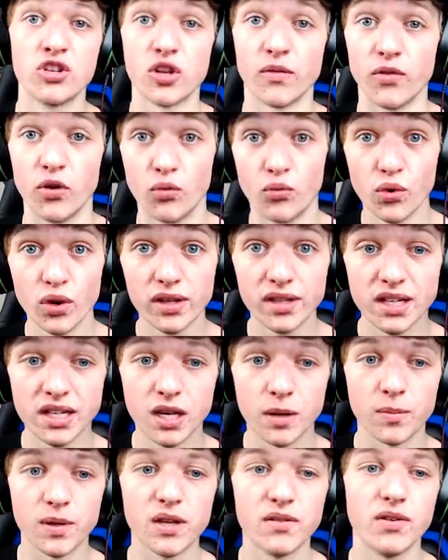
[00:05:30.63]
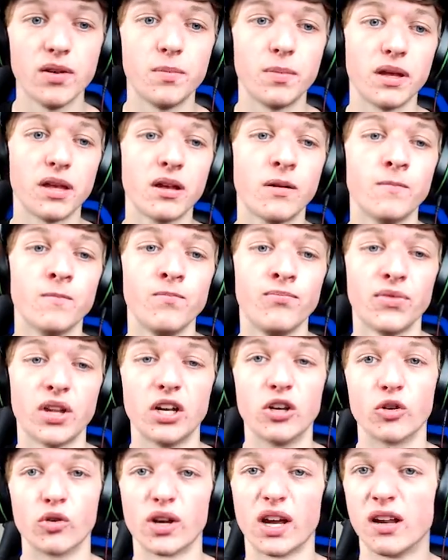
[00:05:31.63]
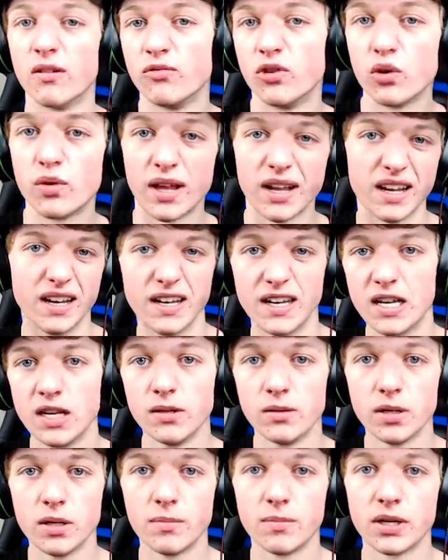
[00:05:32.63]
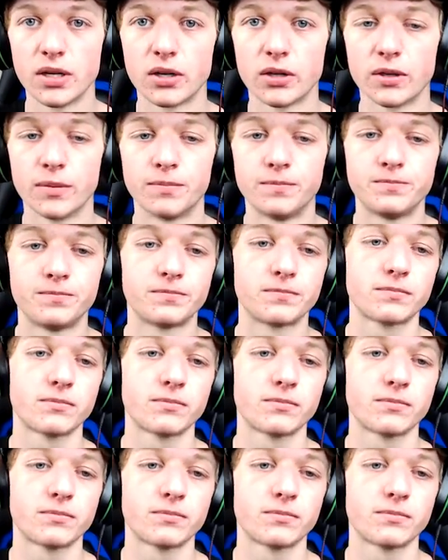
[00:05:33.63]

So if you're really into PvP and you're kind of do like a healing build